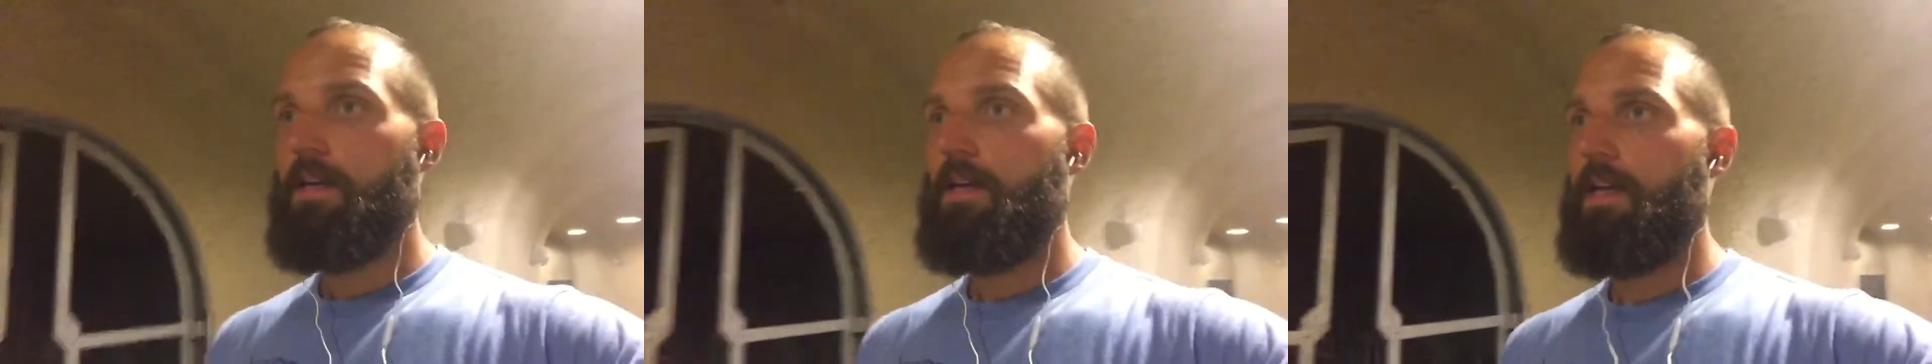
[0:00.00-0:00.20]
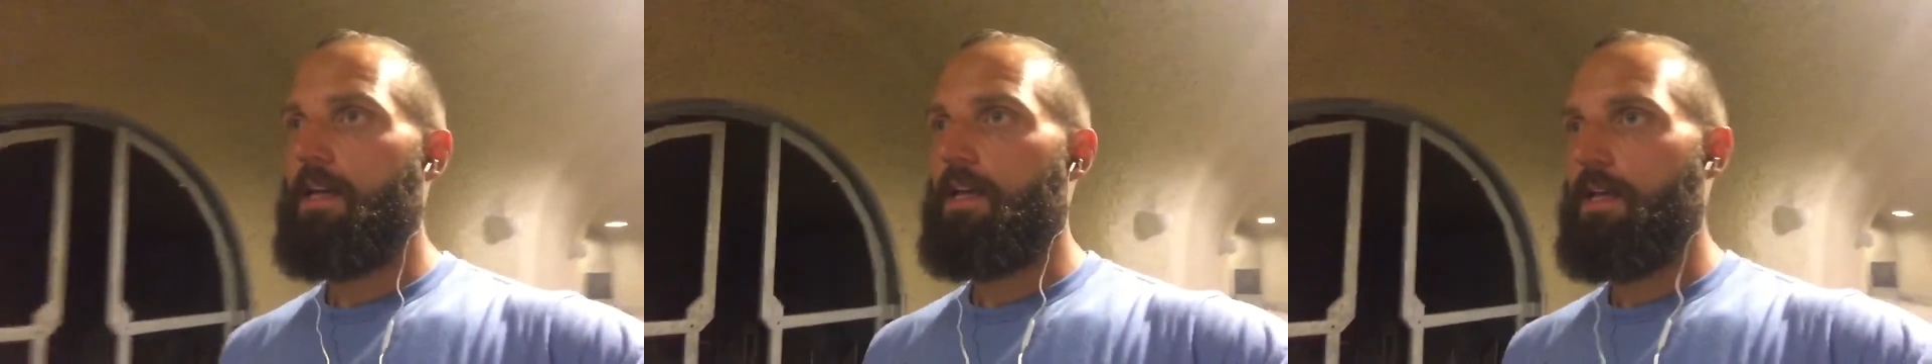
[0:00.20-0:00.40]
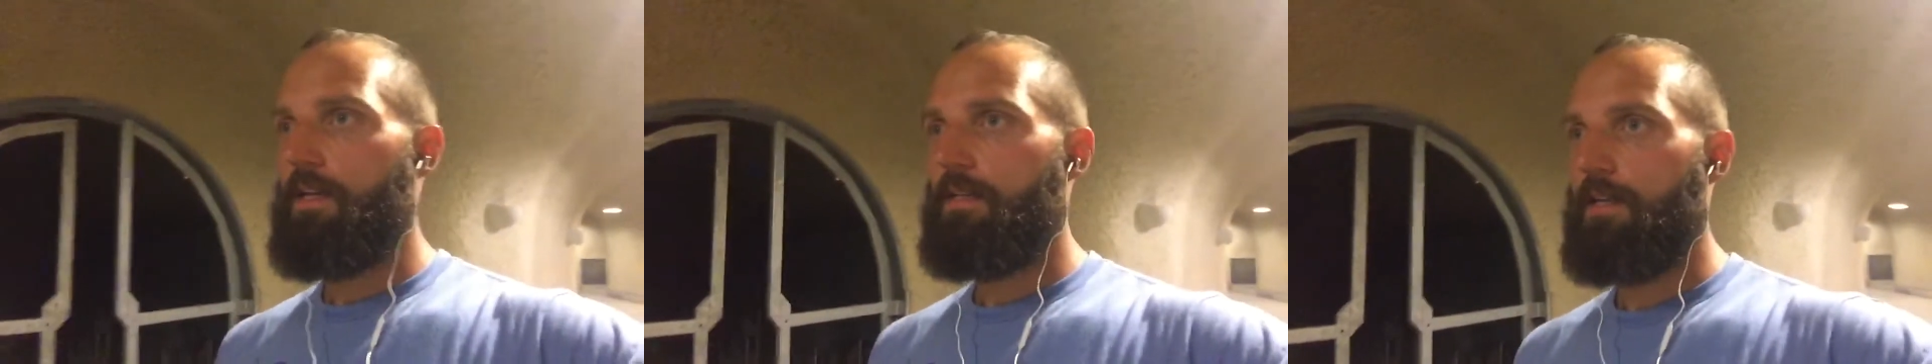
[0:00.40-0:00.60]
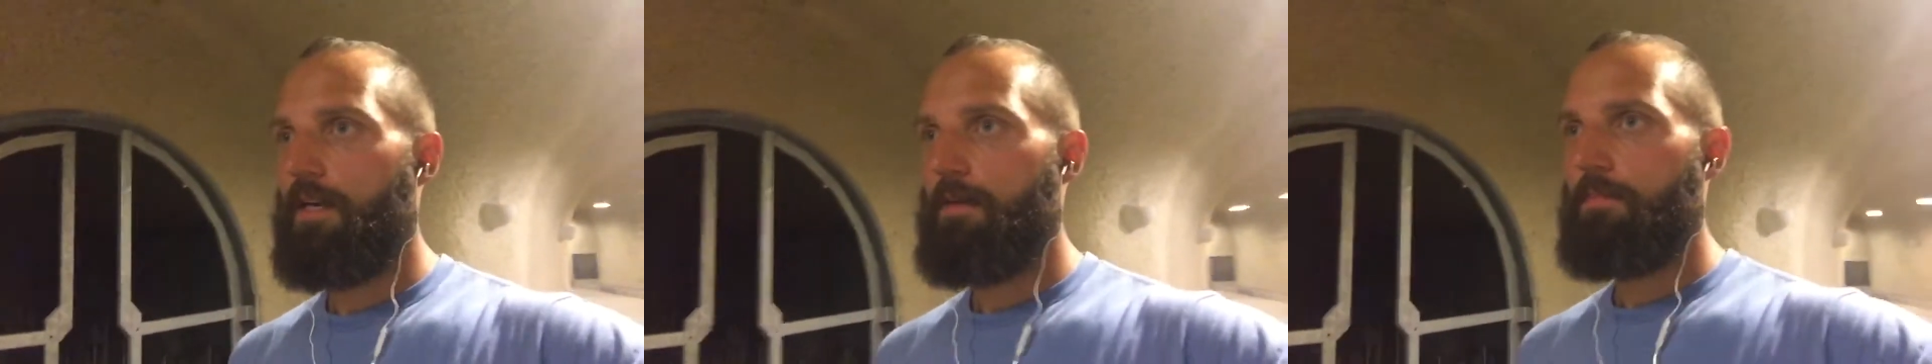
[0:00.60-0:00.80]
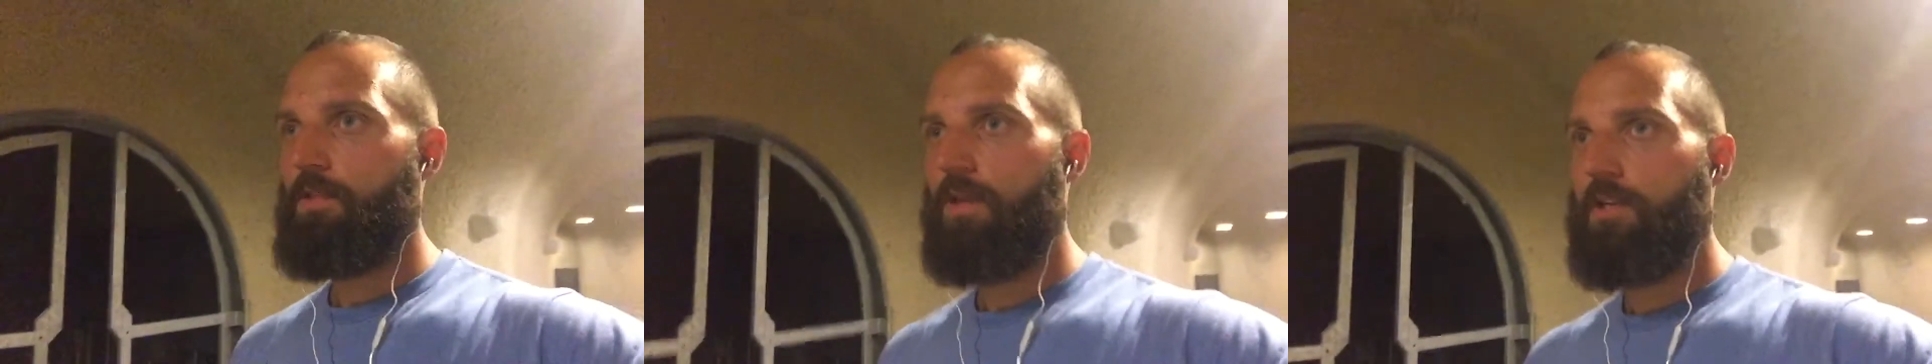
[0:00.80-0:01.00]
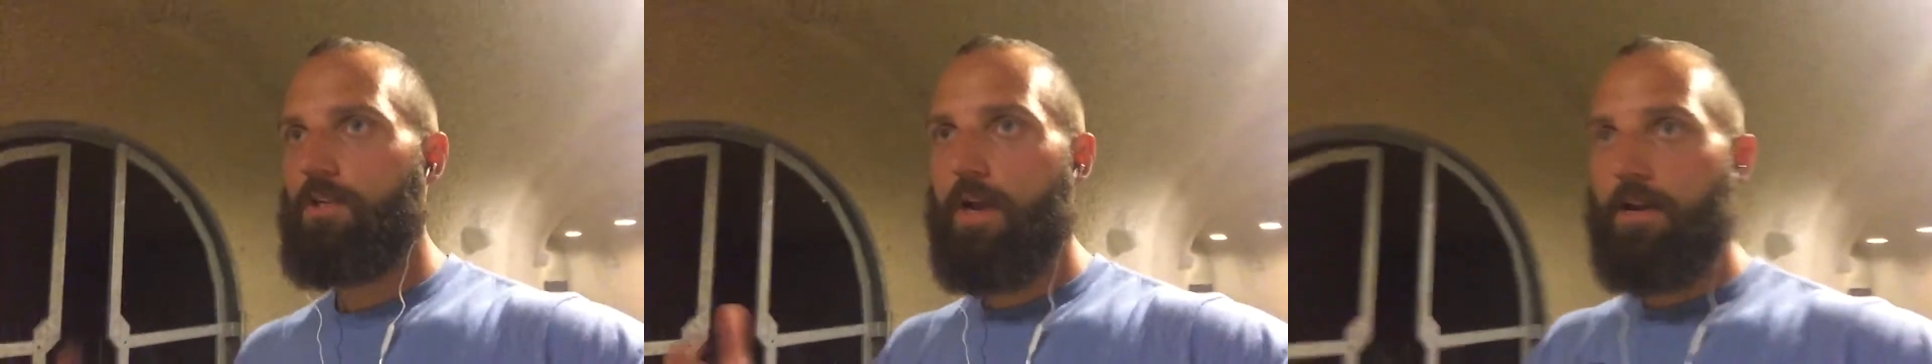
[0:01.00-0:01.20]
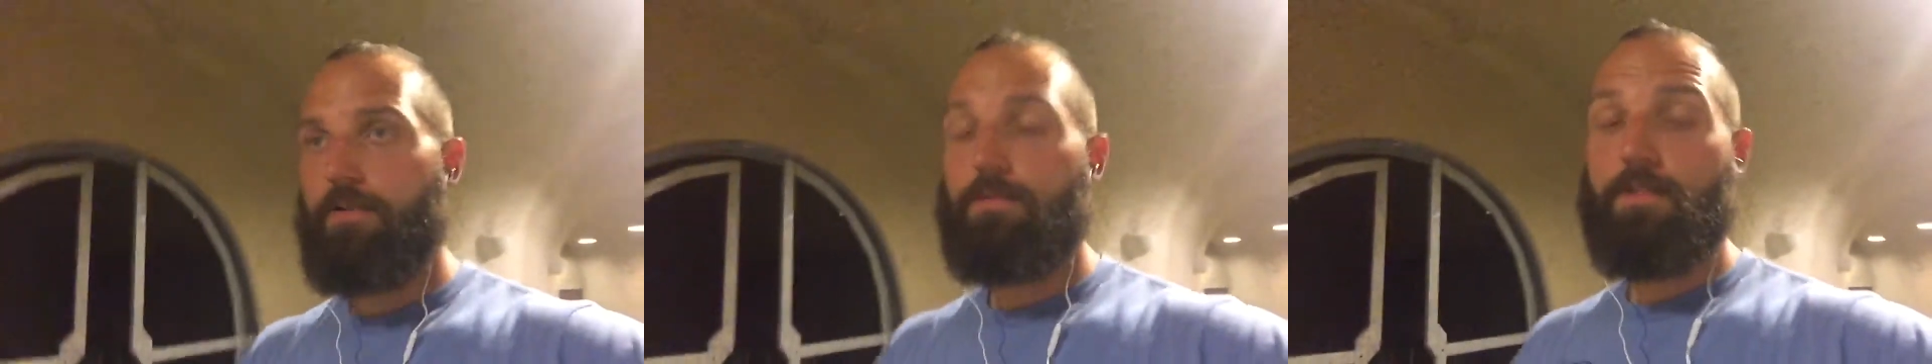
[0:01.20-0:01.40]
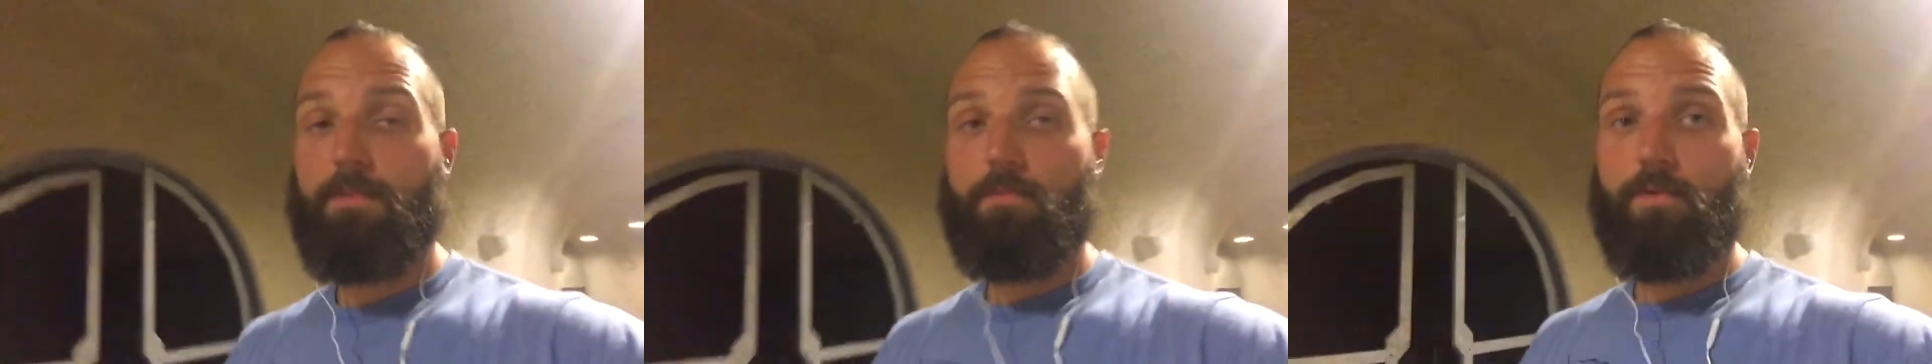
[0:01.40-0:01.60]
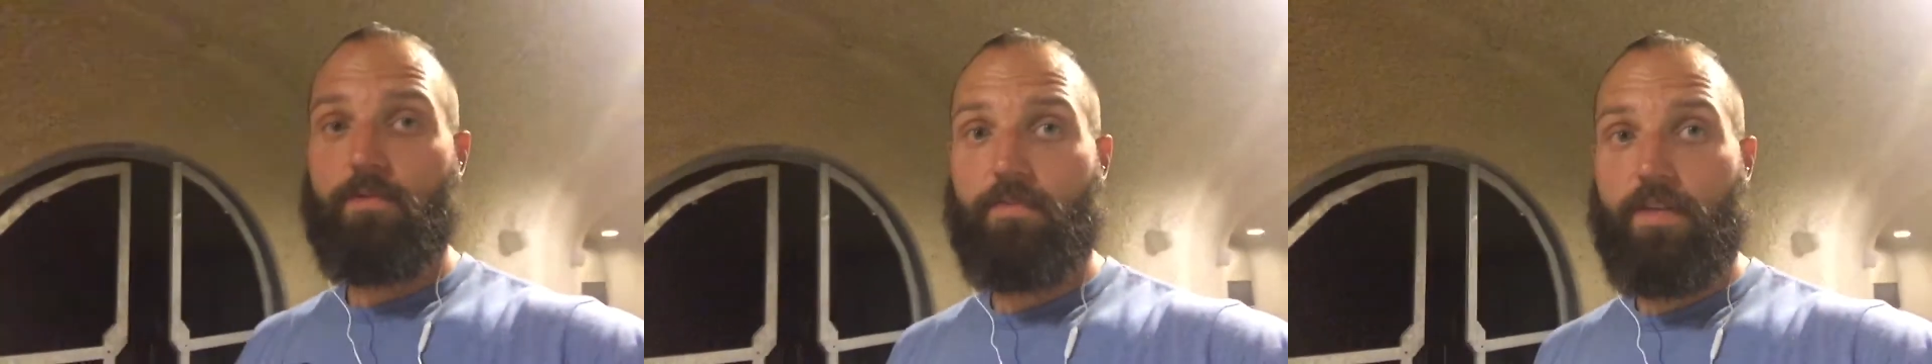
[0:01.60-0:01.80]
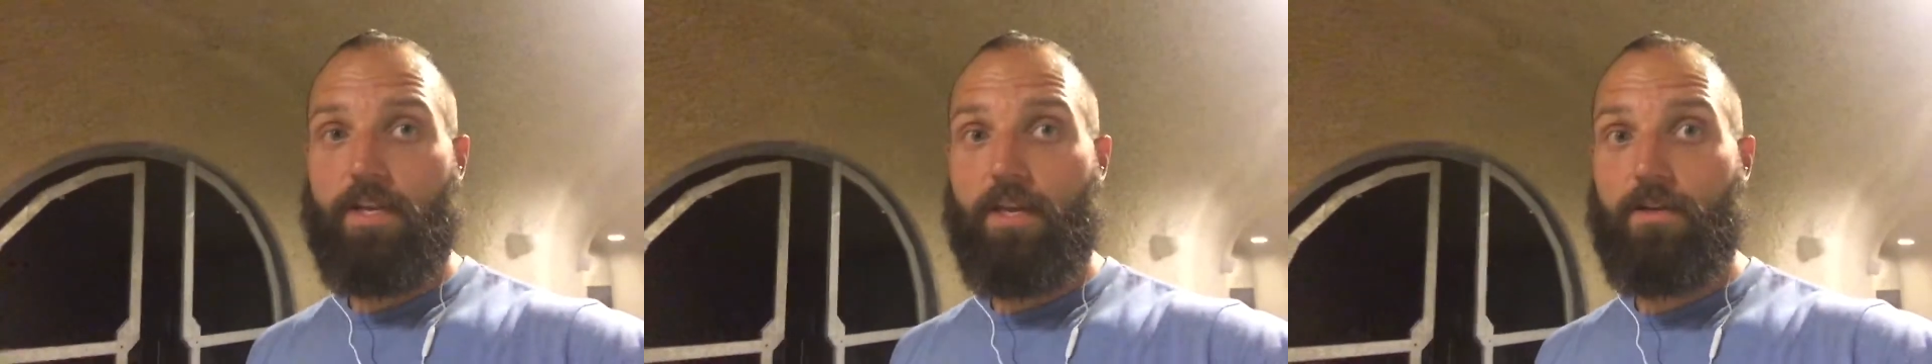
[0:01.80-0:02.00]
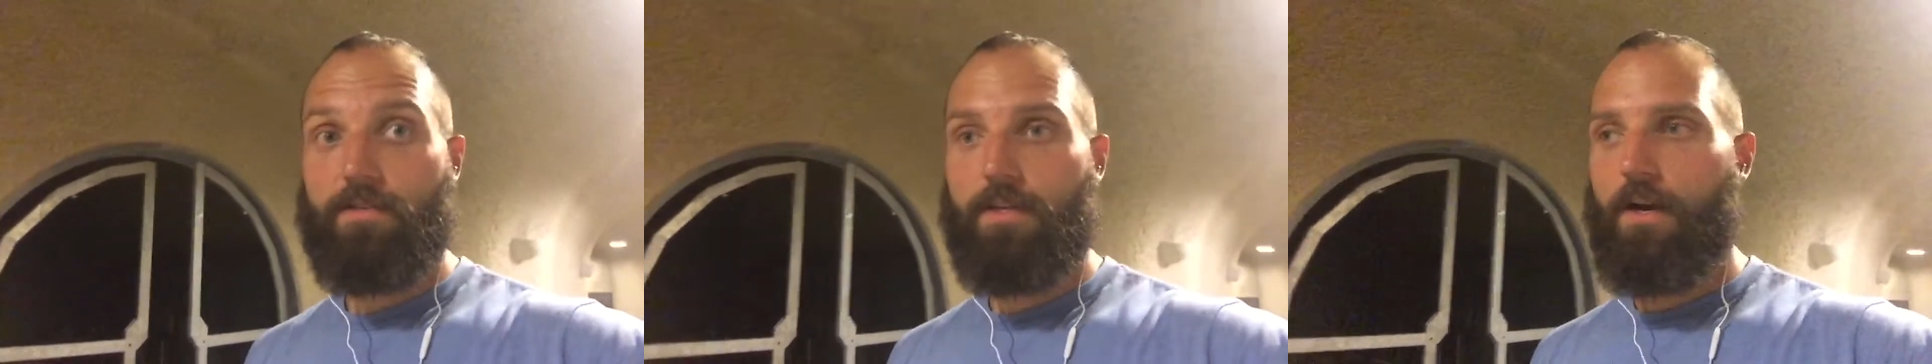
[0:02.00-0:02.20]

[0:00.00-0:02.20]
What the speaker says: And so I'll try to do some more videos.